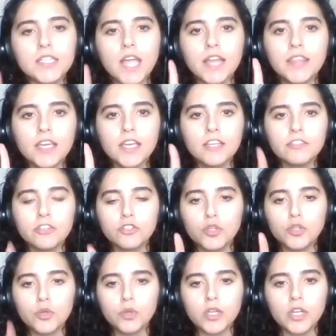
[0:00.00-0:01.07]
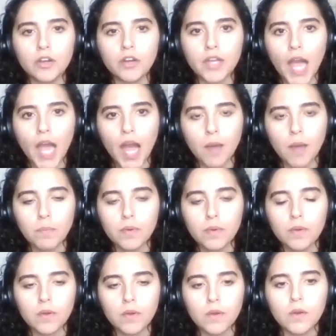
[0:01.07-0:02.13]
I think it's a 2 year gap
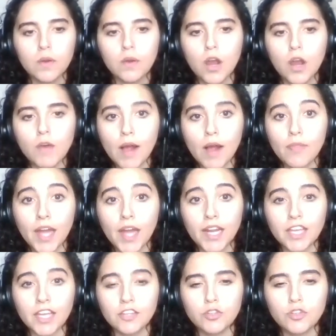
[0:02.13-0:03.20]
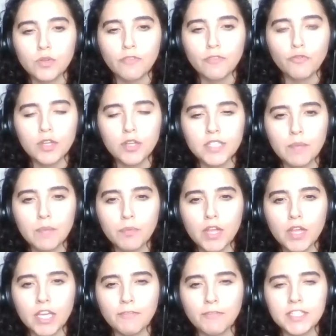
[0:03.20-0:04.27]
around that age. So like for example,
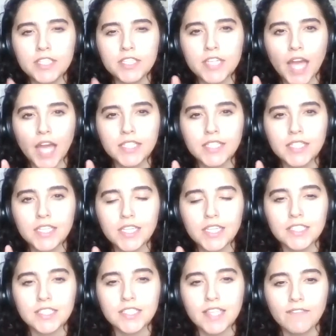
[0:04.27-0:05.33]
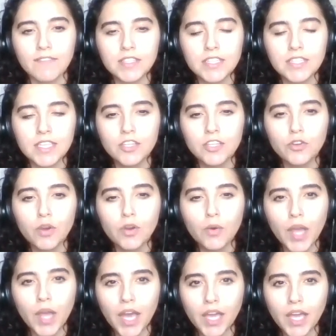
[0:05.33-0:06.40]
like if it's 19 and 17, you're
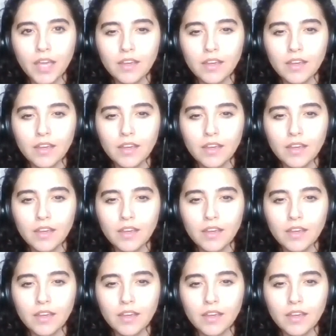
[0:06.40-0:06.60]
okay.